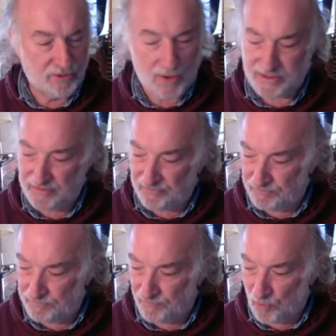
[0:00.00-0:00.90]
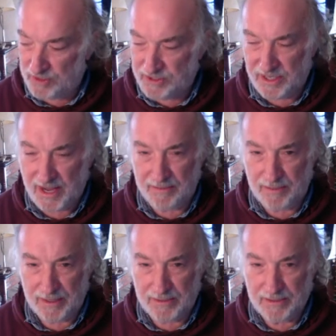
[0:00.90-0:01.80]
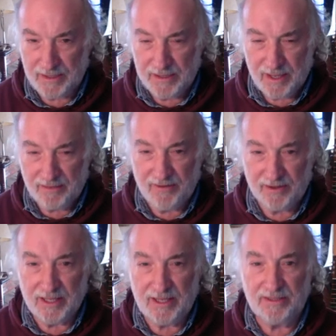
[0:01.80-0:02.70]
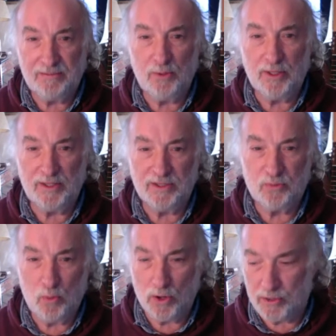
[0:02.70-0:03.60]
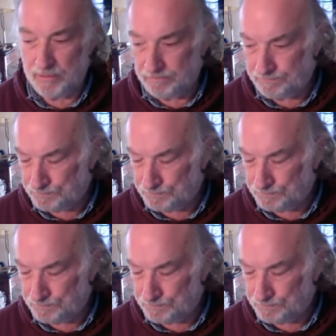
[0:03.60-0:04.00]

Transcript: a scratchy voice today, but I felt led to bring this word.